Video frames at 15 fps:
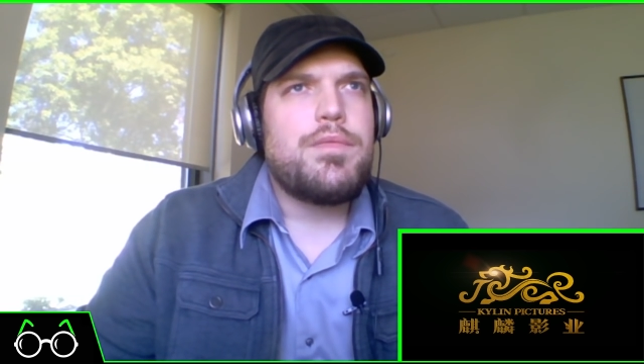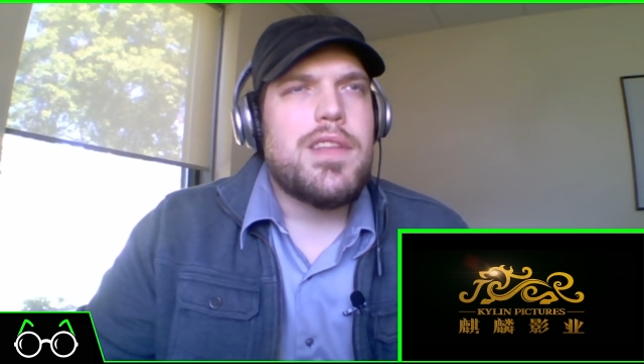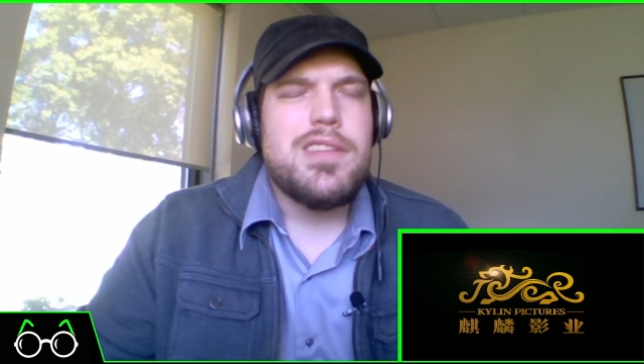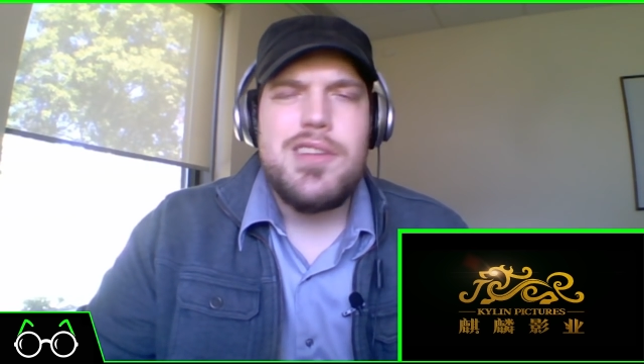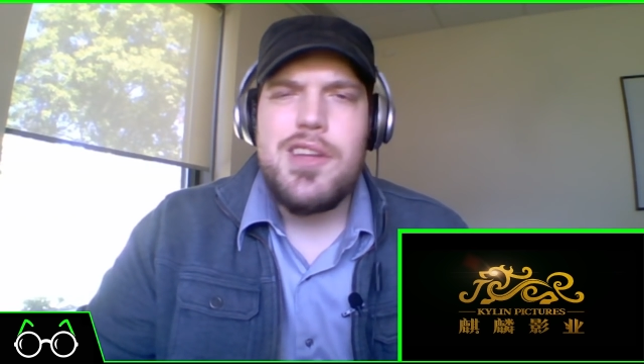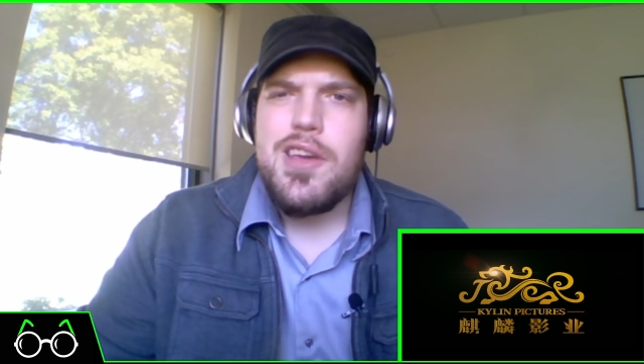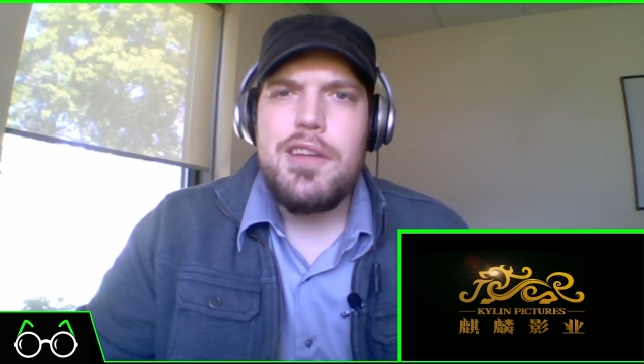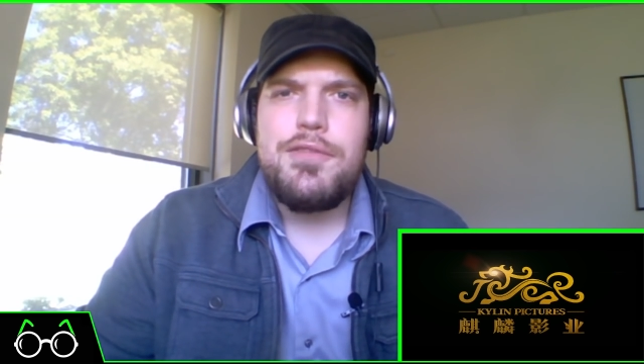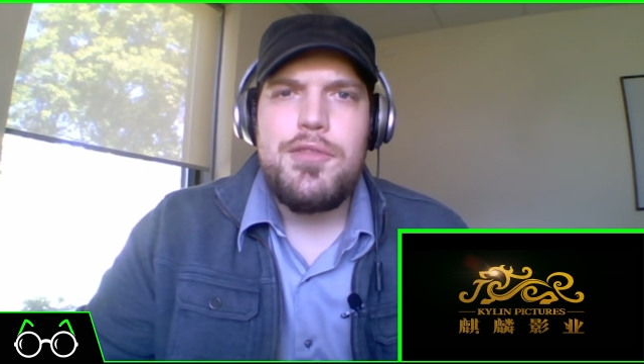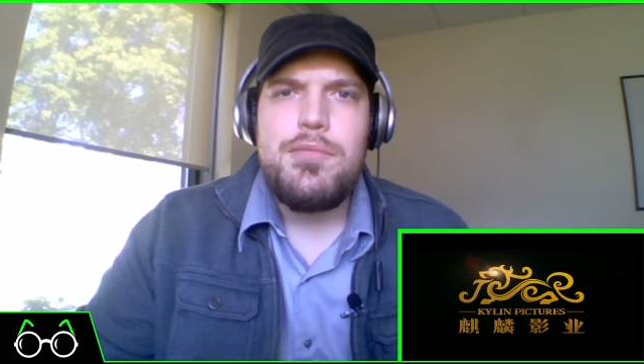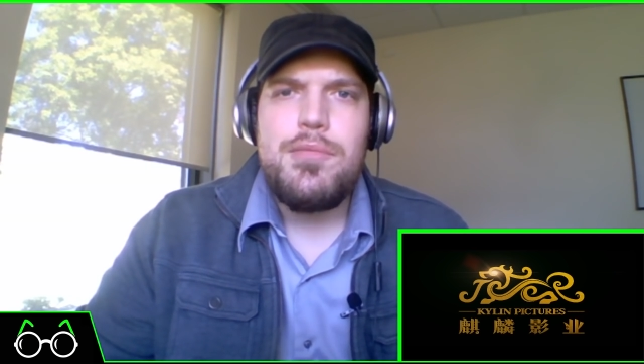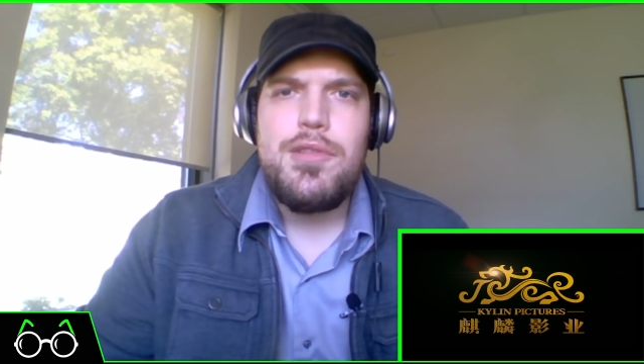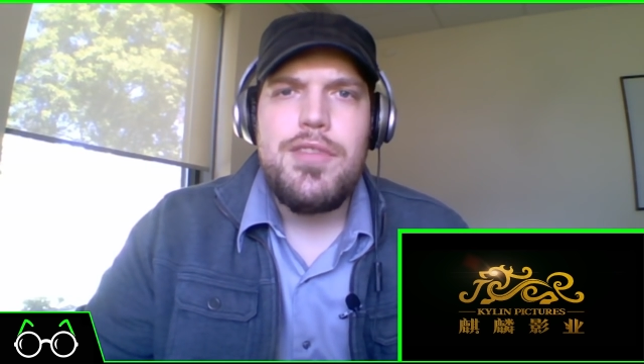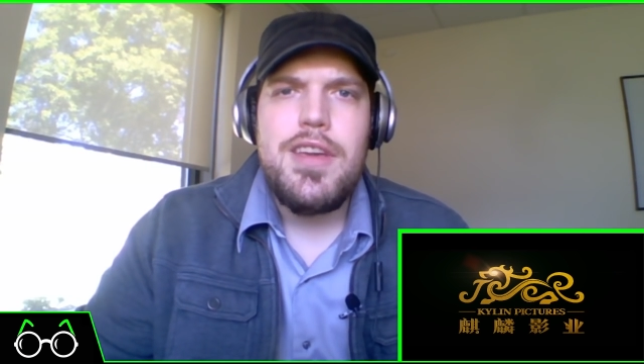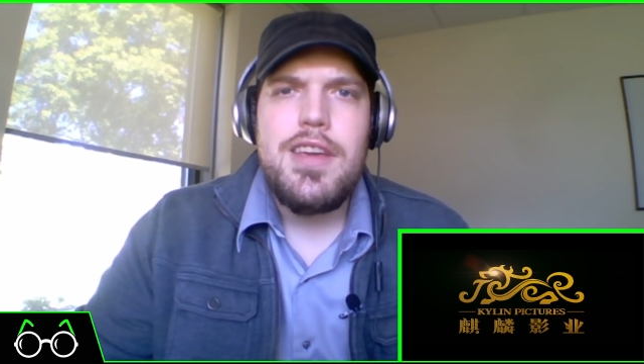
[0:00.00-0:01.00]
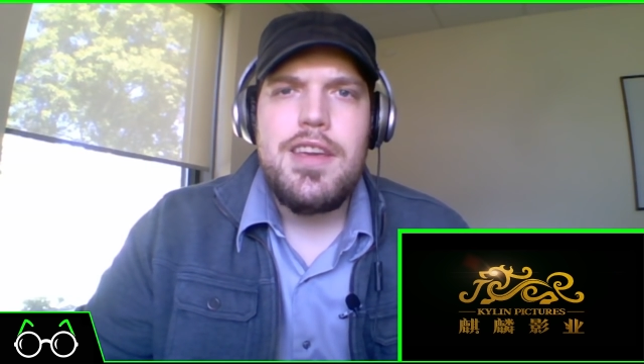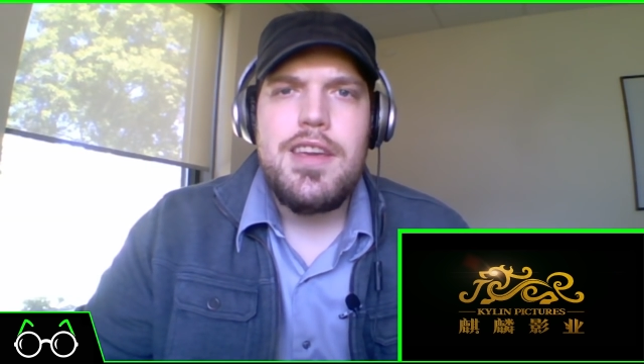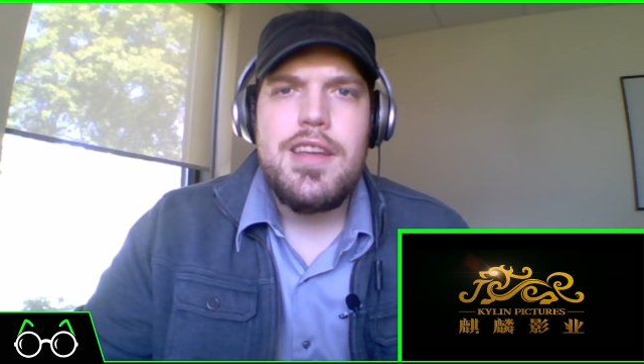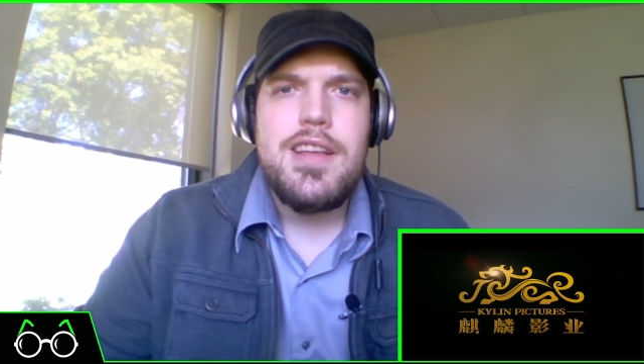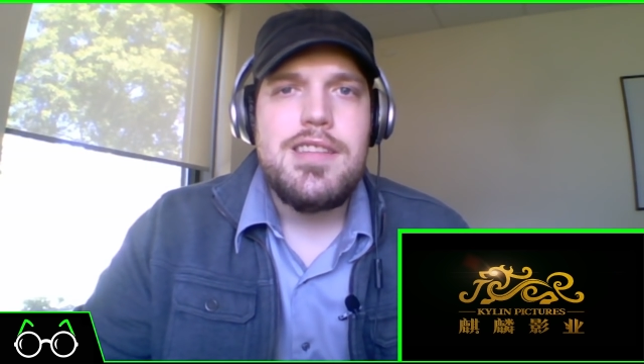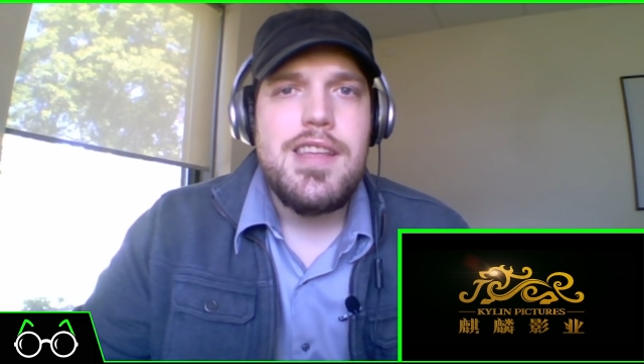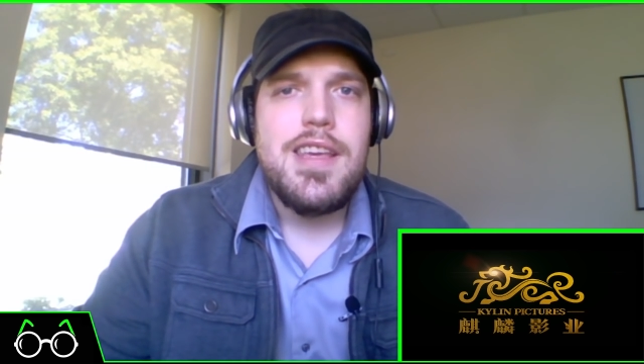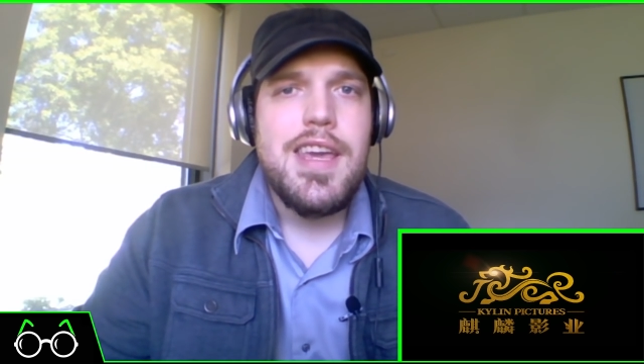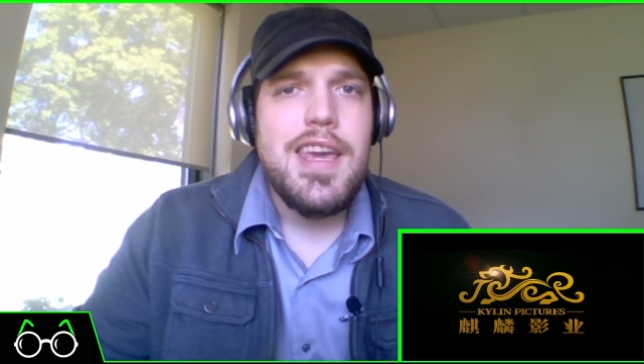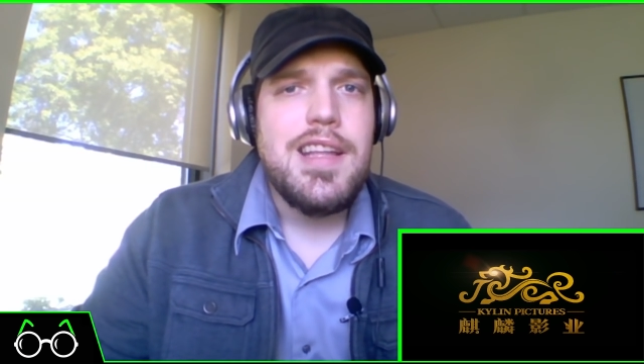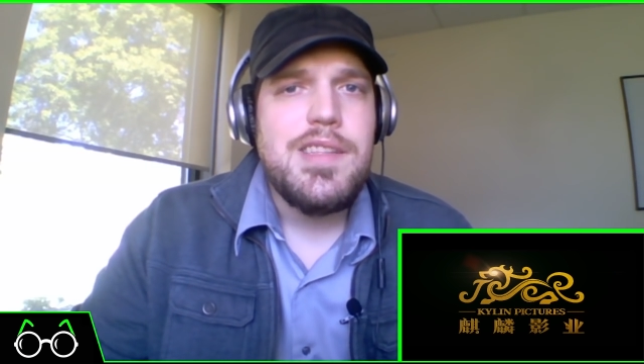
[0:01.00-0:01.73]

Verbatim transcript: Is it a kung fu movie? And he's like,